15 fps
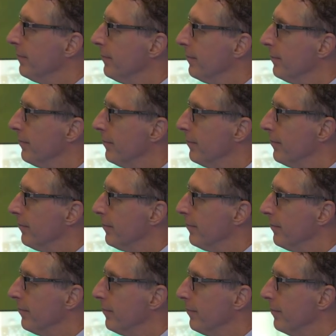
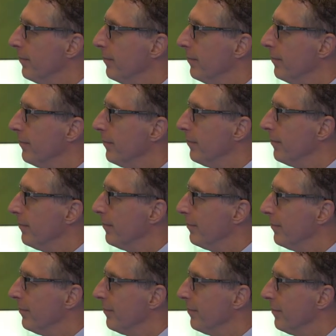
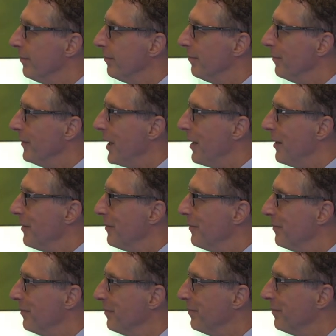
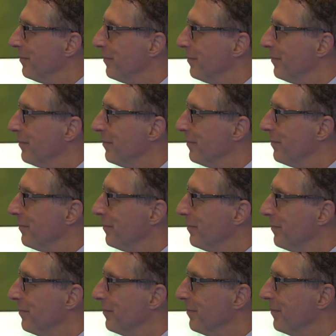
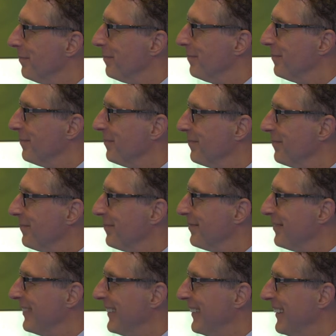
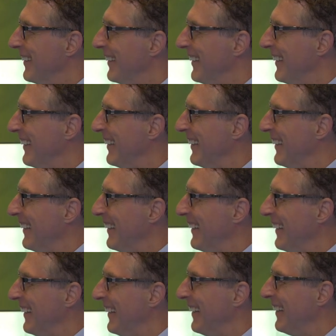
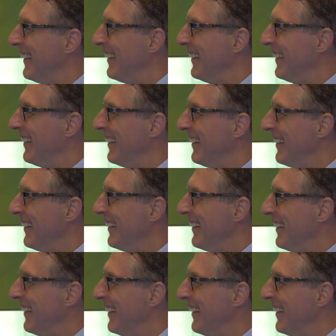No words are spoken by the person on screen.